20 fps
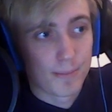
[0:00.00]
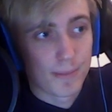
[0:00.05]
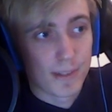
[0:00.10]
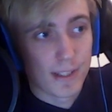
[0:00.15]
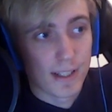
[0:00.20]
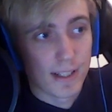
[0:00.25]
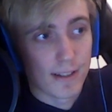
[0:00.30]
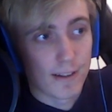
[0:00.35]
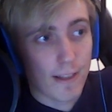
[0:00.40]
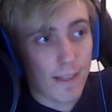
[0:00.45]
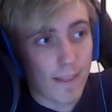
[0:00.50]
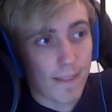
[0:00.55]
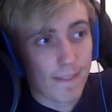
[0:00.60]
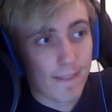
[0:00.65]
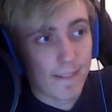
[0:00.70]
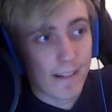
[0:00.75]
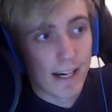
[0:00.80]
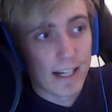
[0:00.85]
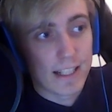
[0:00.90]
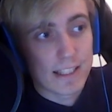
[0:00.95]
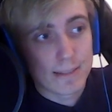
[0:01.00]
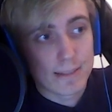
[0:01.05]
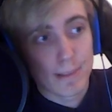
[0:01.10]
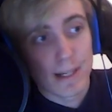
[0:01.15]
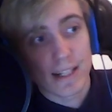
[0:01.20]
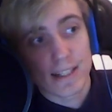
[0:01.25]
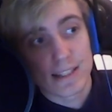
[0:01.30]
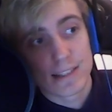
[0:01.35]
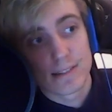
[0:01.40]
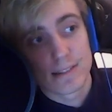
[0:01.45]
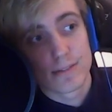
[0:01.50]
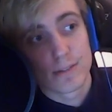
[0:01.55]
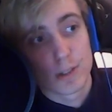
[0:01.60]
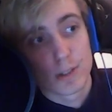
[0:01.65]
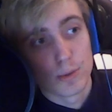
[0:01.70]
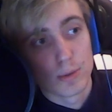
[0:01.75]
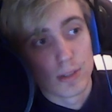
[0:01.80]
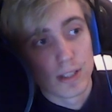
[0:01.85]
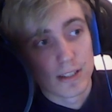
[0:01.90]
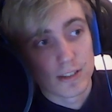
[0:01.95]
The item active
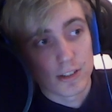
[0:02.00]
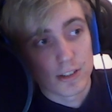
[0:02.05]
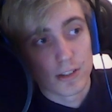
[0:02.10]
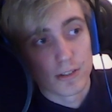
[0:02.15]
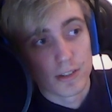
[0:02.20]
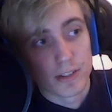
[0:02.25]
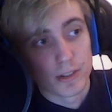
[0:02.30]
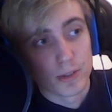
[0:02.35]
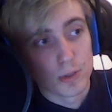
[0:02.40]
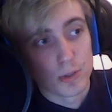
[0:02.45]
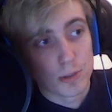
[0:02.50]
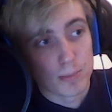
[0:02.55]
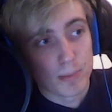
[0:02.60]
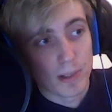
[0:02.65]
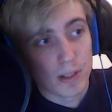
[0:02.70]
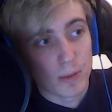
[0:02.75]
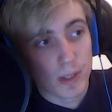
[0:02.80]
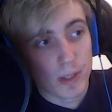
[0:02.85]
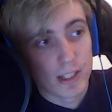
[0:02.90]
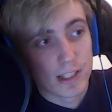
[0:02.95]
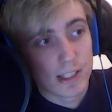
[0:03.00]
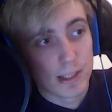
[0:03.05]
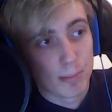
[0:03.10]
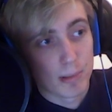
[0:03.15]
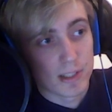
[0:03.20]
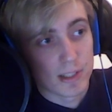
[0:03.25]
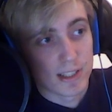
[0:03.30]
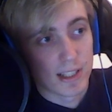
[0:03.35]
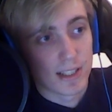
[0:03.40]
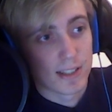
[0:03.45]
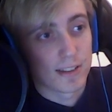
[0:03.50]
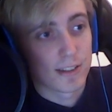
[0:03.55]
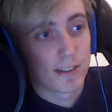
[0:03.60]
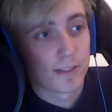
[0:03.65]
cooldowns are reduced by 20%.